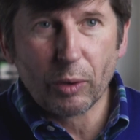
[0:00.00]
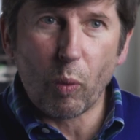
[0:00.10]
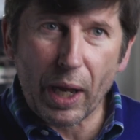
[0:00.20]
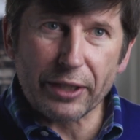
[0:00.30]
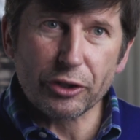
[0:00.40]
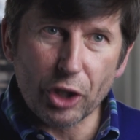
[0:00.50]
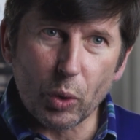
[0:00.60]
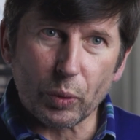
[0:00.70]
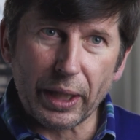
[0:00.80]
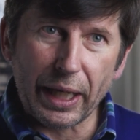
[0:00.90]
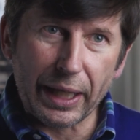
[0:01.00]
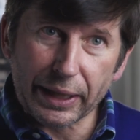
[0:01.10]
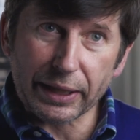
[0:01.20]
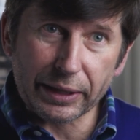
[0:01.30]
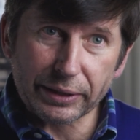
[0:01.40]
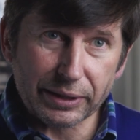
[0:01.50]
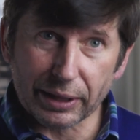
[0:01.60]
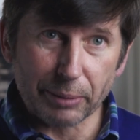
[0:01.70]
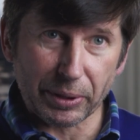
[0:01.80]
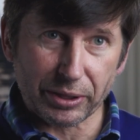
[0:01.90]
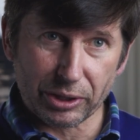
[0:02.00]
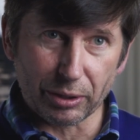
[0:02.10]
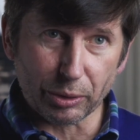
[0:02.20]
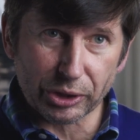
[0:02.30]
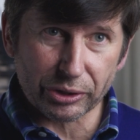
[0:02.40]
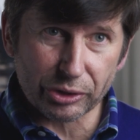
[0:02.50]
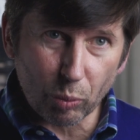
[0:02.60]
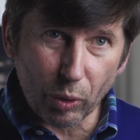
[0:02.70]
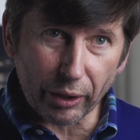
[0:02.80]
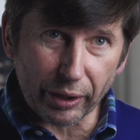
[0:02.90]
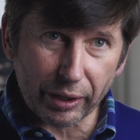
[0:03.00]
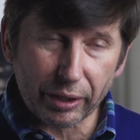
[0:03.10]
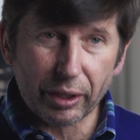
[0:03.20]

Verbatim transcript: Why don't any sleeping solutions work?